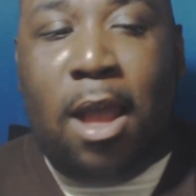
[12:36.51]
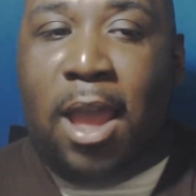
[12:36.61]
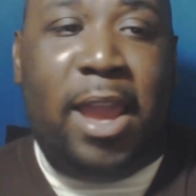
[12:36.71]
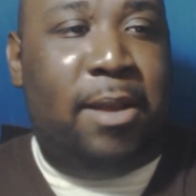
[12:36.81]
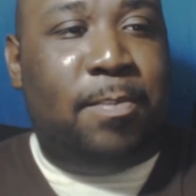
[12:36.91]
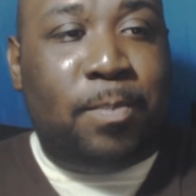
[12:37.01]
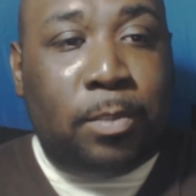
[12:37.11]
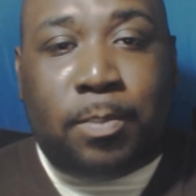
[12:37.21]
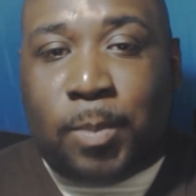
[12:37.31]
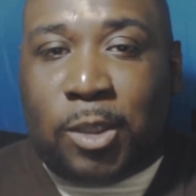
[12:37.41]
Hey,
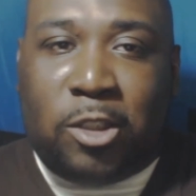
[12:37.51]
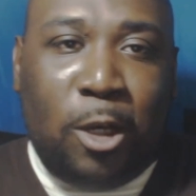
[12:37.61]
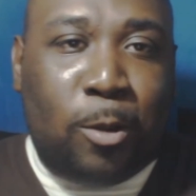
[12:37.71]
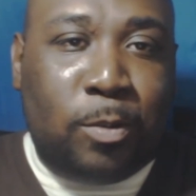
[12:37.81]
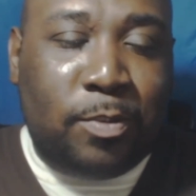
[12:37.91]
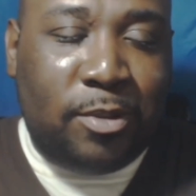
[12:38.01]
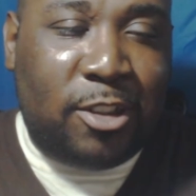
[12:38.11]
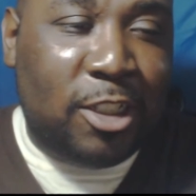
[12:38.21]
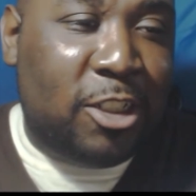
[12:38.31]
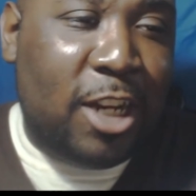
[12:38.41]
so
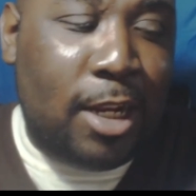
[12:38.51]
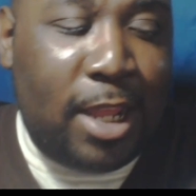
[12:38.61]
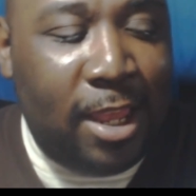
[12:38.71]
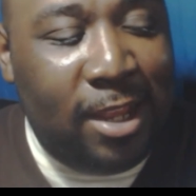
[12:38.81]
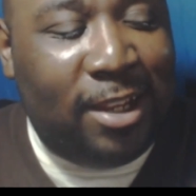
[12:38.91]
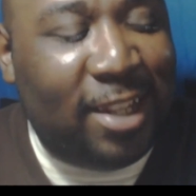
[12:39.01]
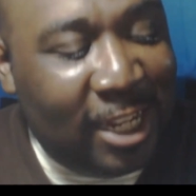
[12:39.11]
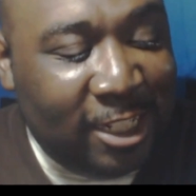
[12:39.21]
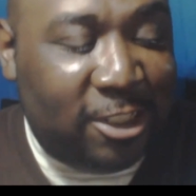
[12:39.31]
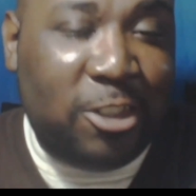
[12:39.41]
should y'all
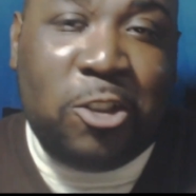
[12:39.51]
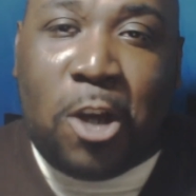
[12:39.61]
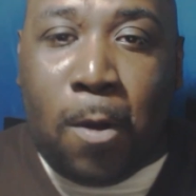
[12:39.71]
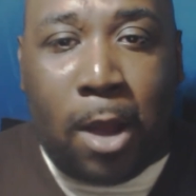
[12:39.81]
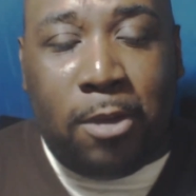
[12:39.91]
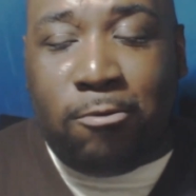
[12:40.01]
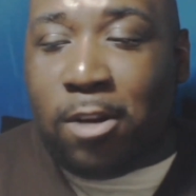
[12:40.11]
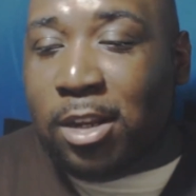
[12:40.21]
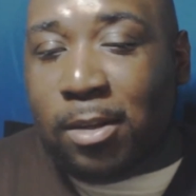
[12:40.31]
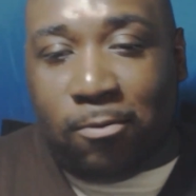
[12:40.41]
should you go out
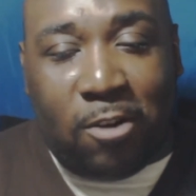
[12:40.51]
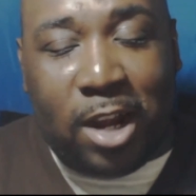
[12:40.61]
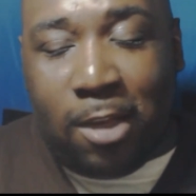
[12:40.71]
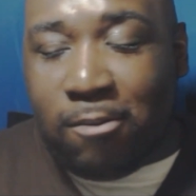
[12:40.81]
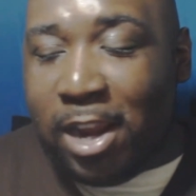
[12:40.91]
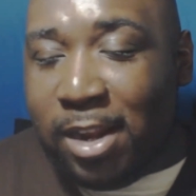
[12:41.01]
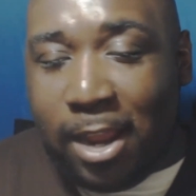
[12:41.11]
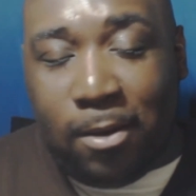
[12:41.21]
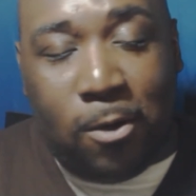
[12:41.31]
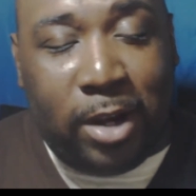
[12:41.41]
and run out right
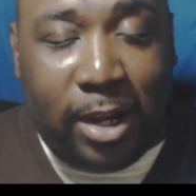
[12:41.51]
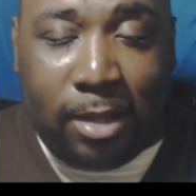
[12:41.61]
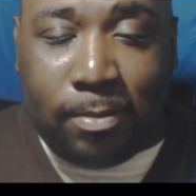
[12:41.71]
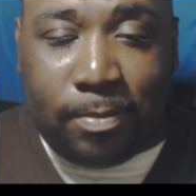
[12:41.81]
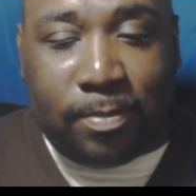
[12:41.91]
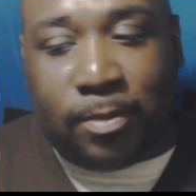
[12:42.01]
now and go get it?